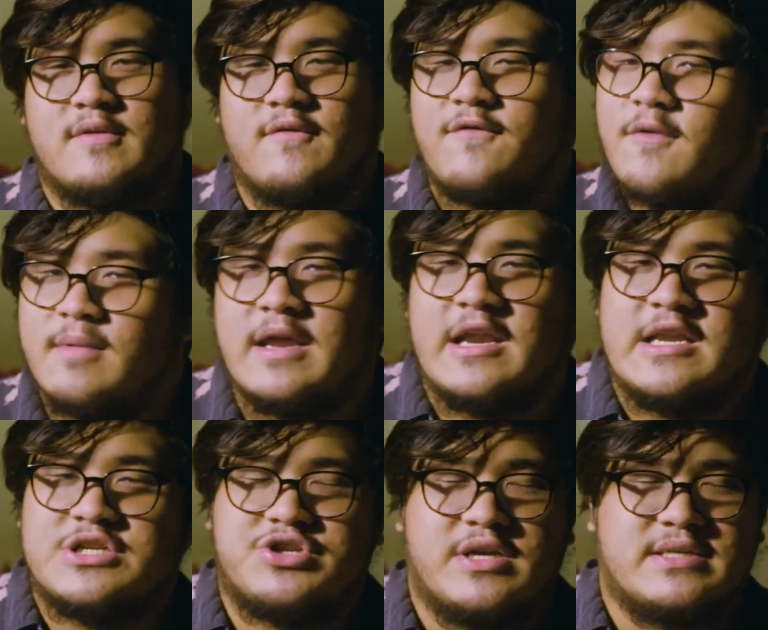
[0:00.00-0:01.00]
from the
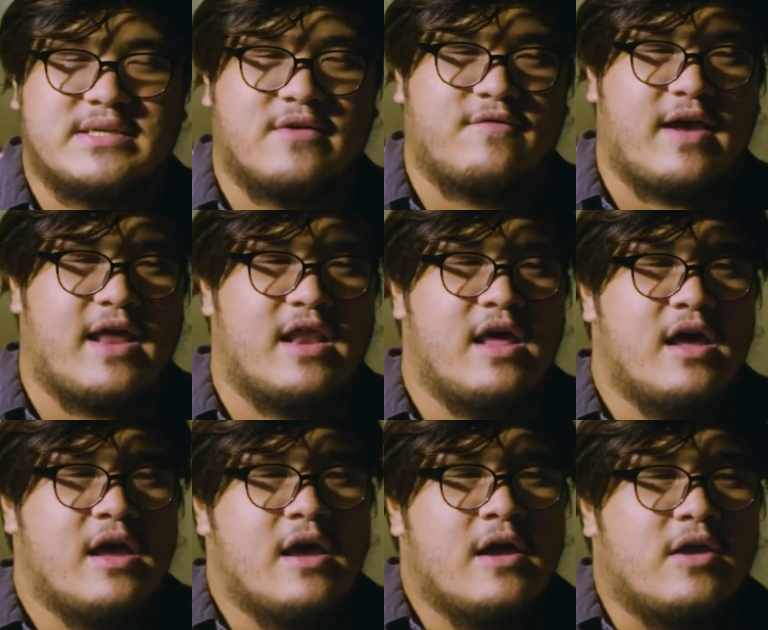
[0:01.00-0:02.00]
industry itself, and
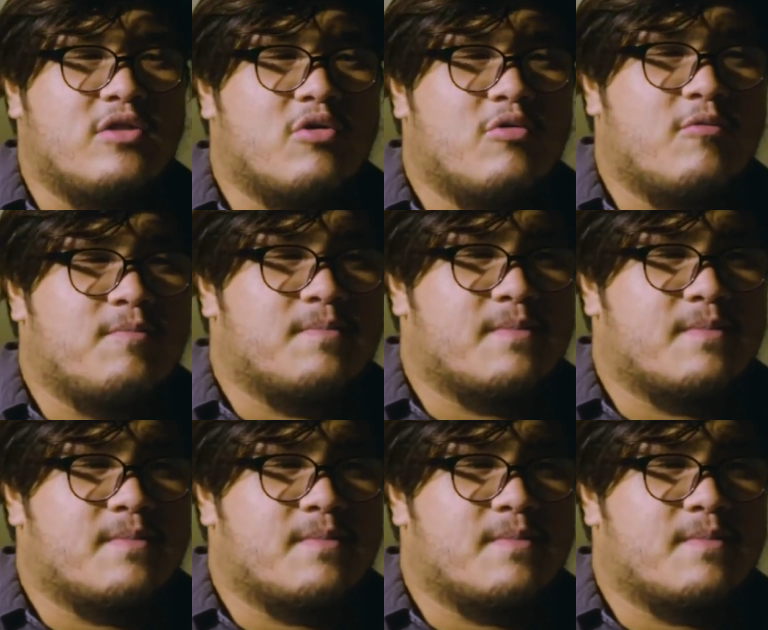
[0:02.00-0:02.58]
you know,